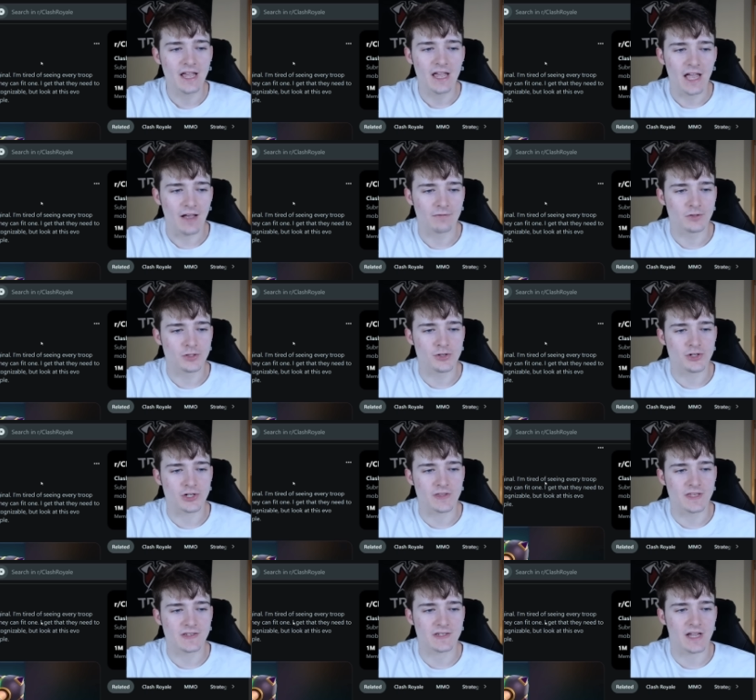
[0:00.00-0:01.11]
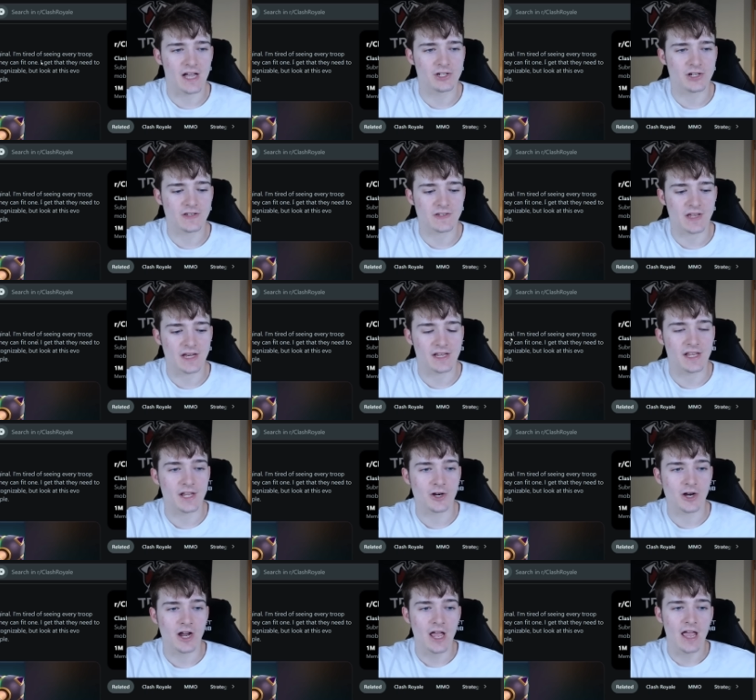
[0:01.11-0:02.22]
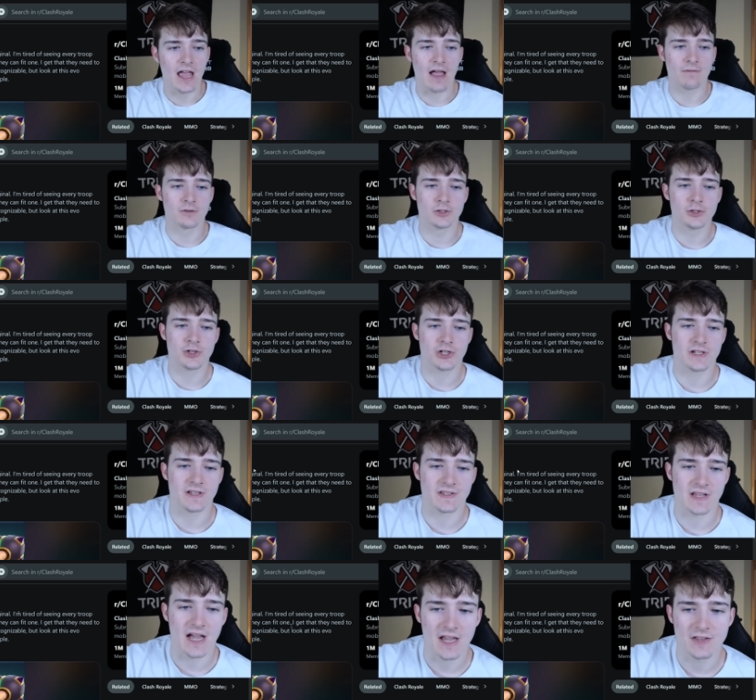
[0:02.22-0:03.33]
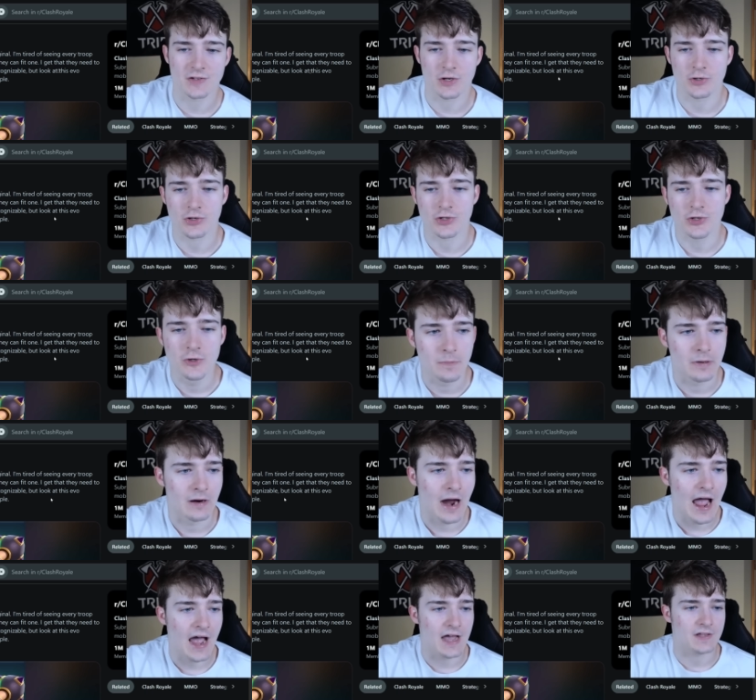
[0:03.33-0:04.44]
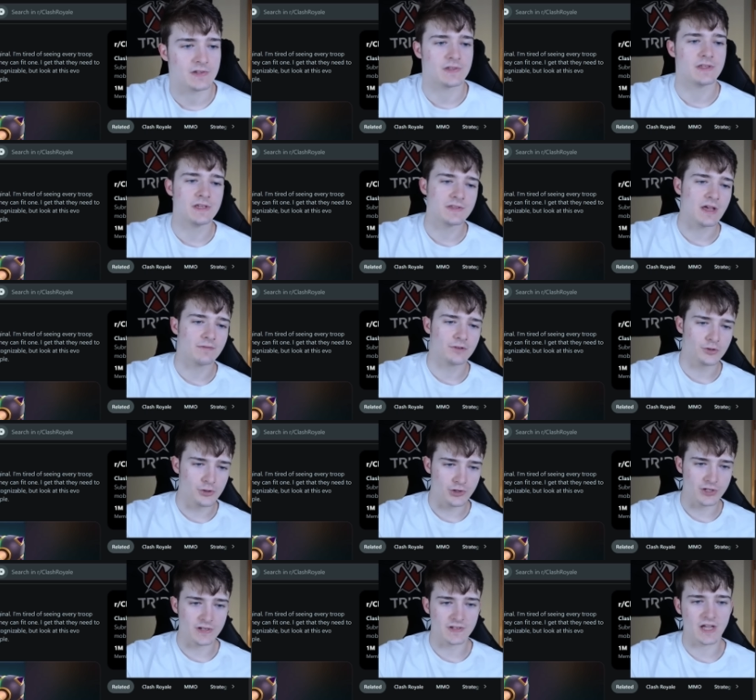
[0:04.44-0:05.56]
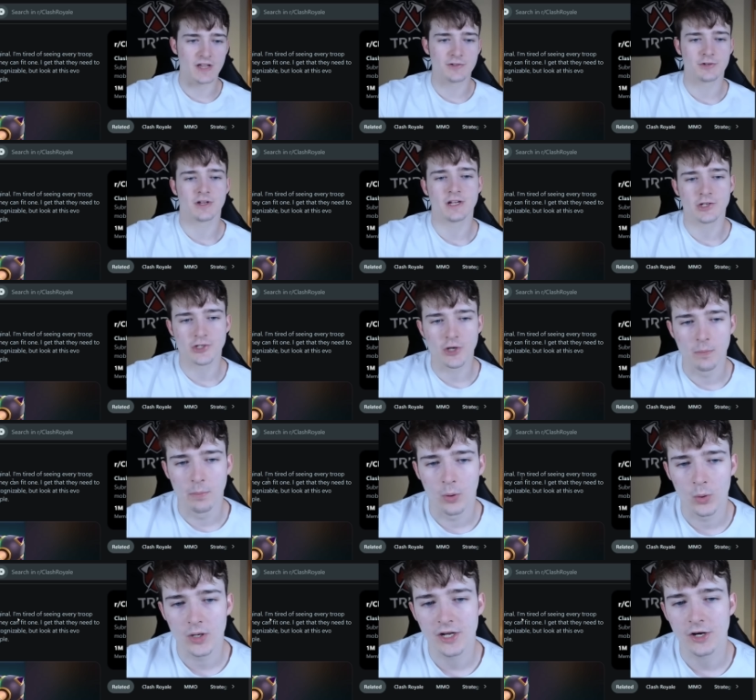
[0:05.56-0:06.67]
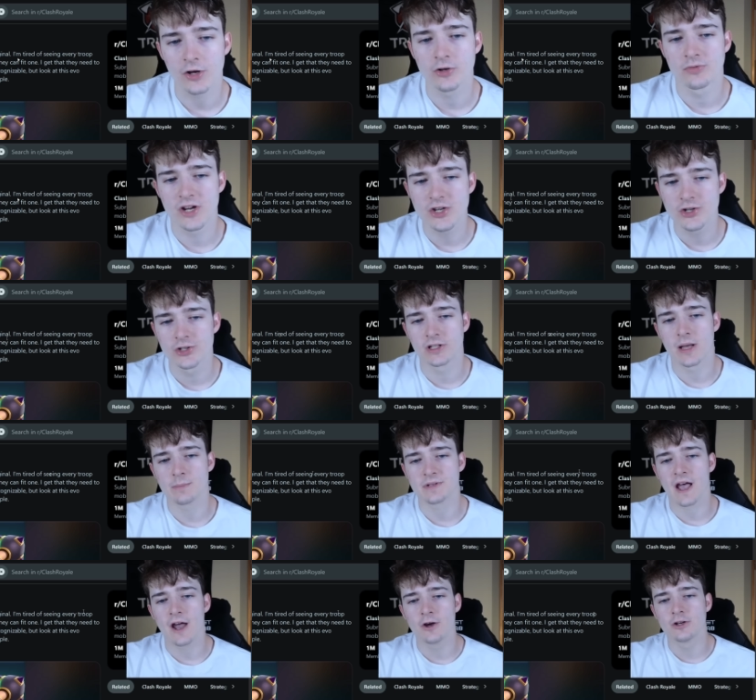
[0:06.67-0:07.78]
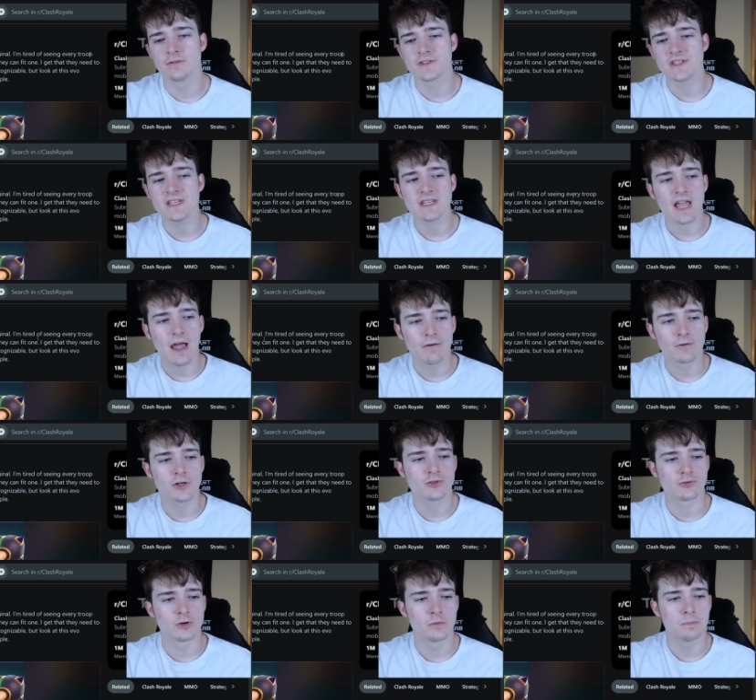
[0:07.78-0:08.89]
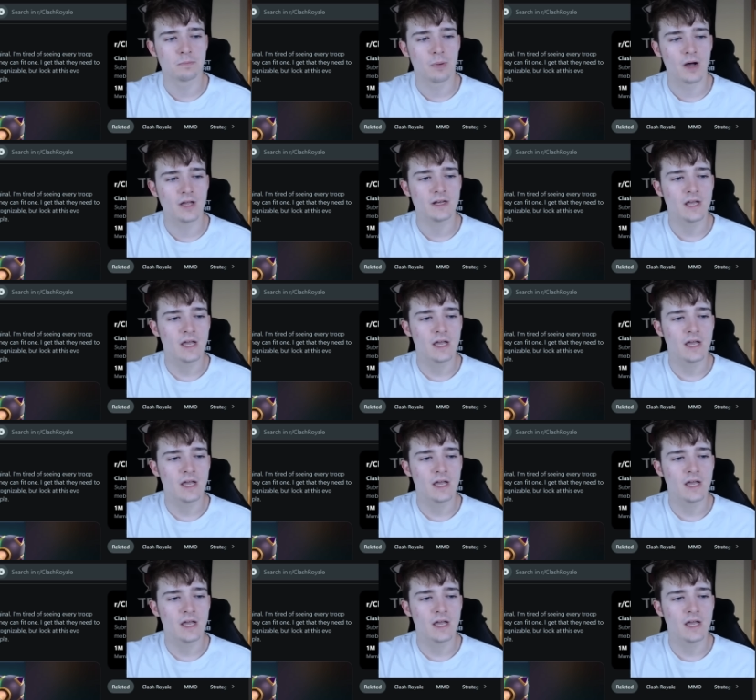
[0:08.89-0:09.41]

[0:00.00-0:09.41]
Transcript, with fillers: evolution. This guy just said here, evolution designs are super ass. These evolution designs are getting so boring and unoriginal. I'm tired of seeing every troop but